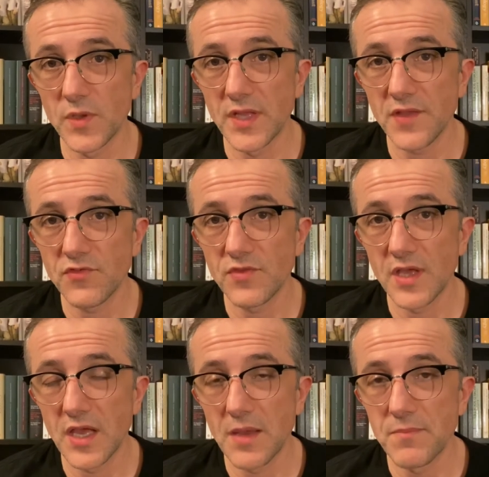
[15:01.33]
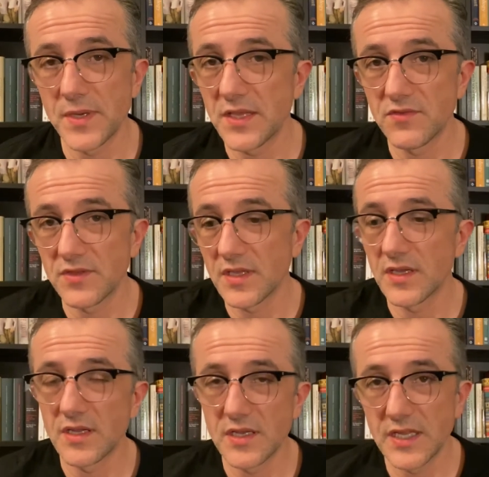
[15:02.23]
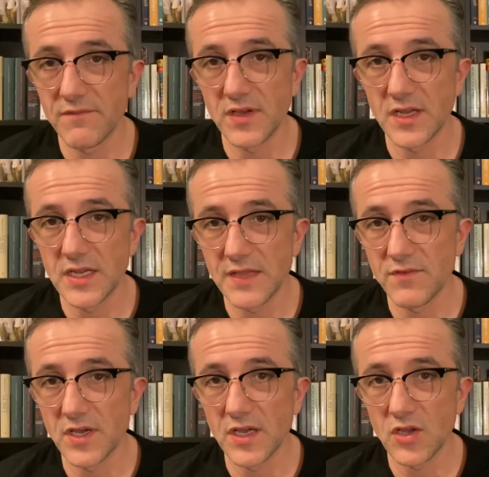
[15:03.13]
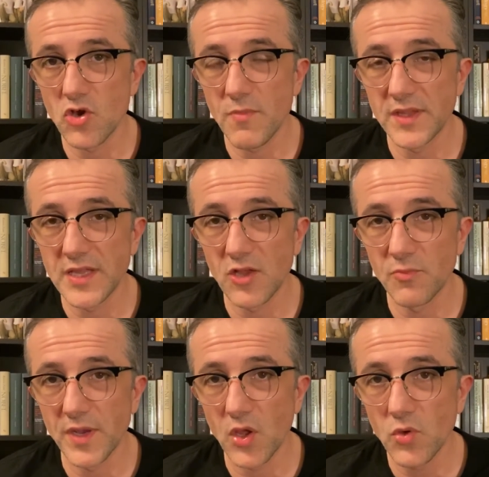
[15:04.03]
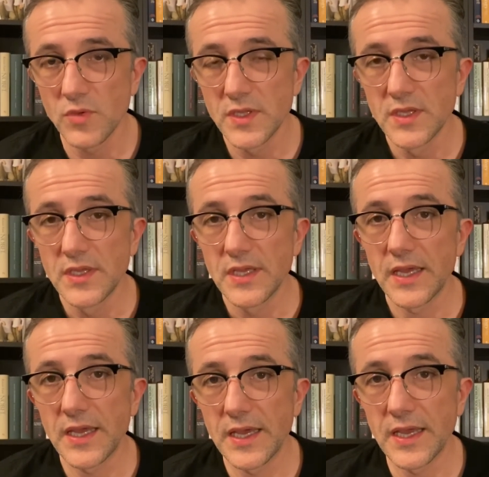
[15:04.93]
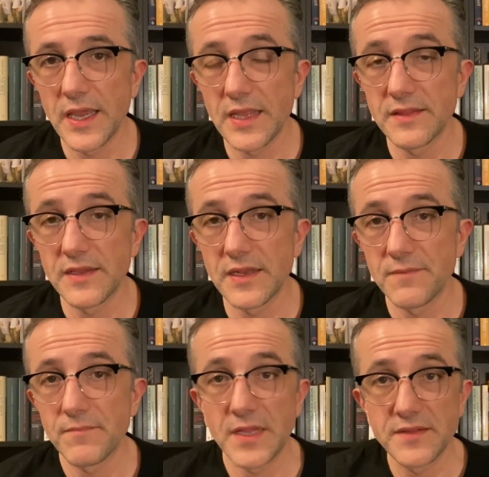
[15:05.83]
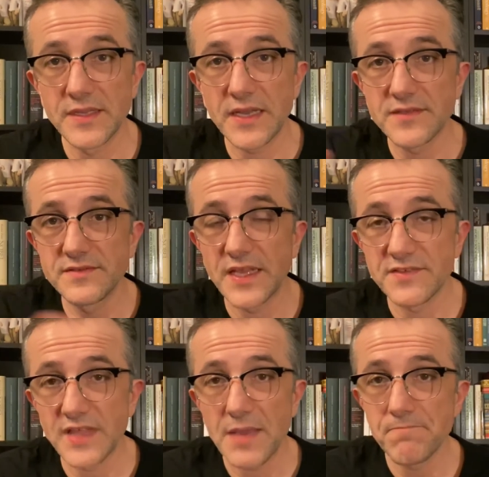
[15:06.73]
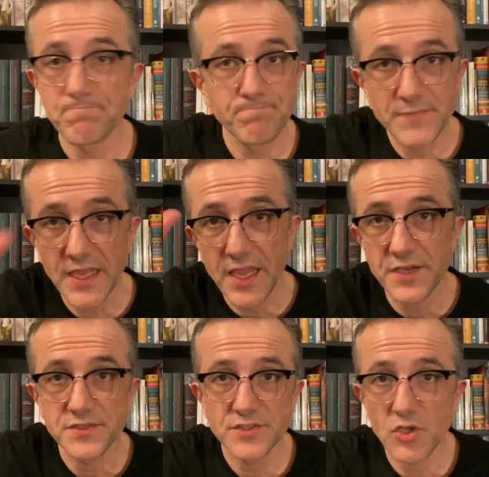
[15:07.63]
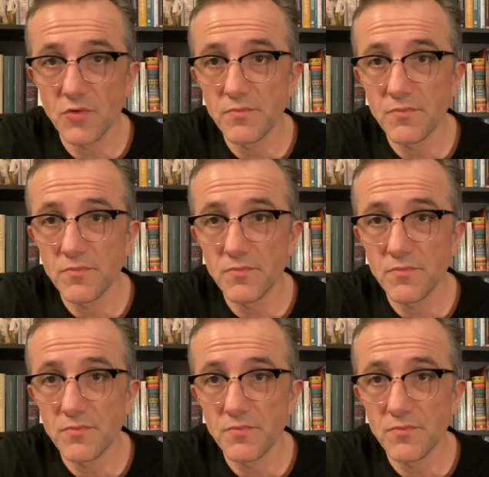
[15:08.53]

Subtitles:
us, please leave a comment down below, and until next time, take care. See you.